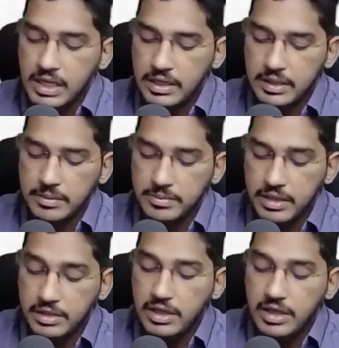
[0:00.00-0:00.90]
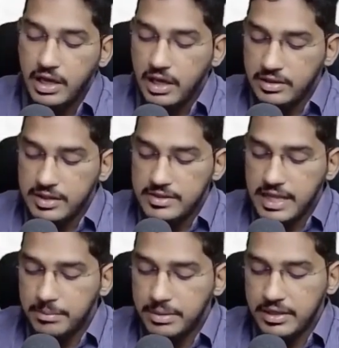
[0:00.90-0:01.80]
Nothing but this
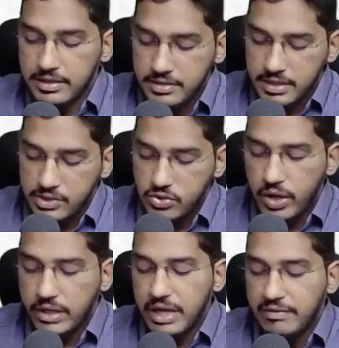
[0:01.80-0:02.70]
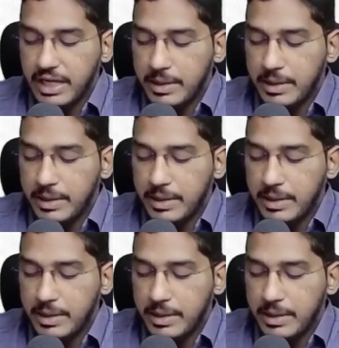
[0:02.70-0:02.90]
sampling risk is going to have an